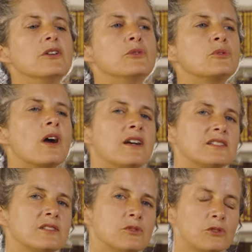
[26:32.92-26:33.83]

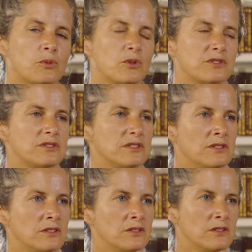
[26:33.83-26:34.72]
Newcastle University
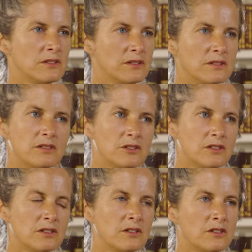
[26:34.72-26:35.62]
in,
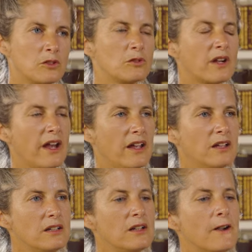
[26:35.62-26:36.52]
in the
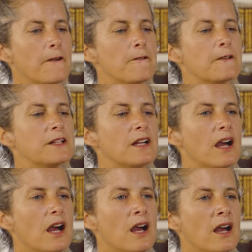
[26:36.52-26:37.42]
UK.
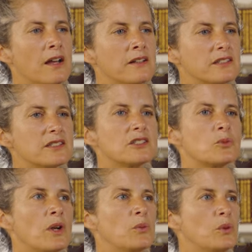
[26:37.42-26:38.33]
And this is
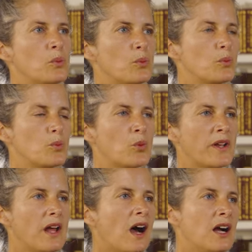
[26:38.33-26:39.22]
when we,
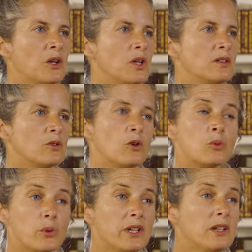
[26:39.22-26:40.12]
when I or
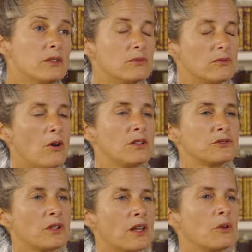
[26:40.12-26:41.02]
we all
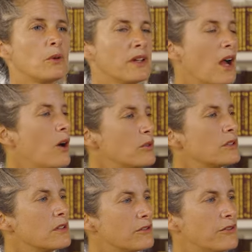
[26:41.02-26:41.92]
together went out
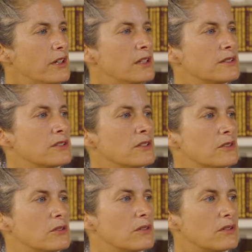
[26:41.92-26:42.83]
in the fields and
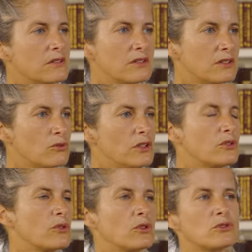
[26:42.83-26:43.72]
did
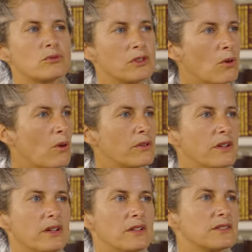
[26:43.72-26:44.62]
research
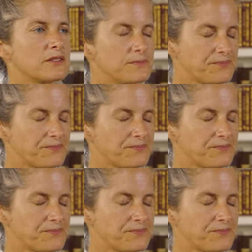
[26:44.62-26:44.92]
recordings.